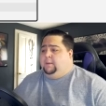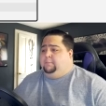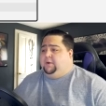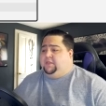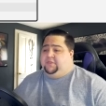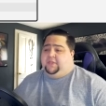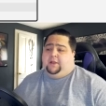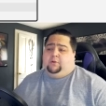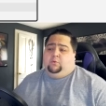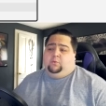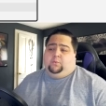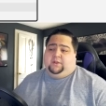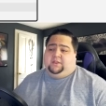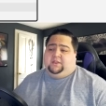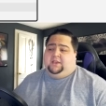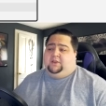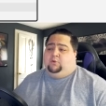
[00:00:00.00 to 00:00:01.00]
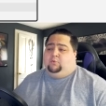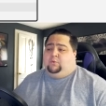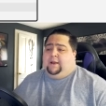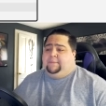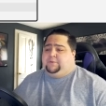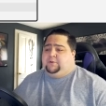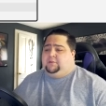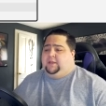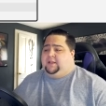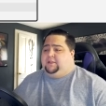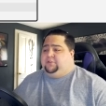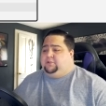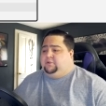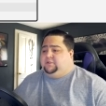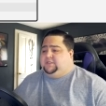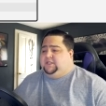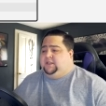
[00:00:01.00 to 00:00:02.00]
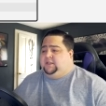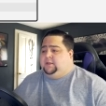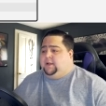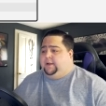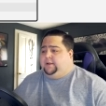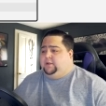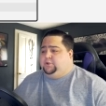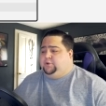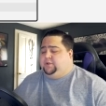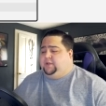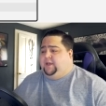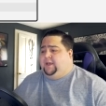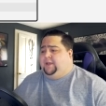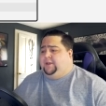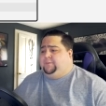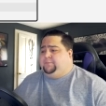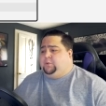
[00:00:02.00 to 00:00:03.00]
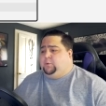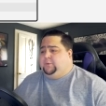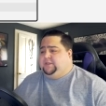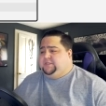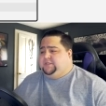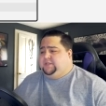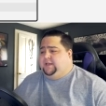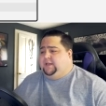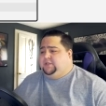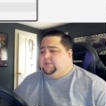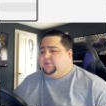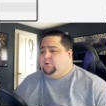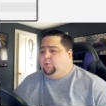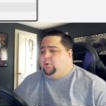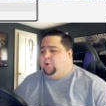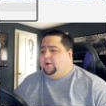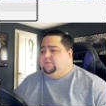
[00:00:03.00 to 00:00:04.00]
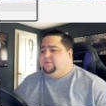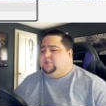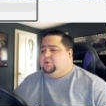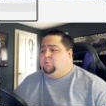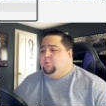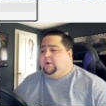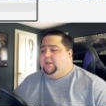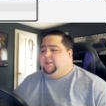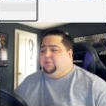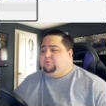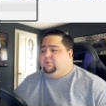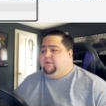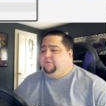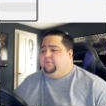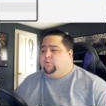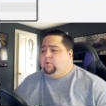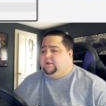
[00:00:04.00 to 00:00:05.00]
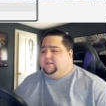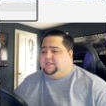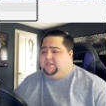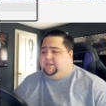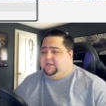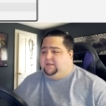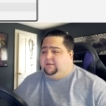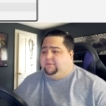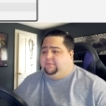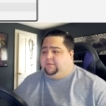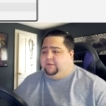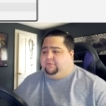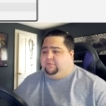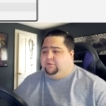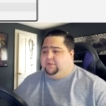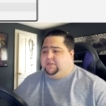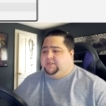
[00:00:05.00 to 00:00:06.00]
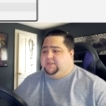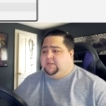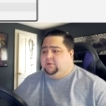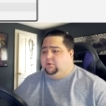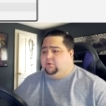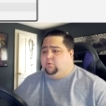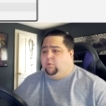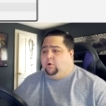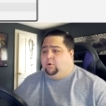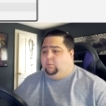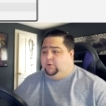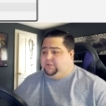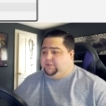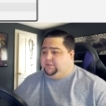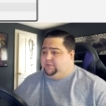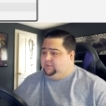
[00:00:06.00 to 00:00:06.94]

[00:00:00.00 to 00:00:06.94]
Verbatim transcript: But there with the Raptor Lake 13900K, we see a score of 2314 for the single core, which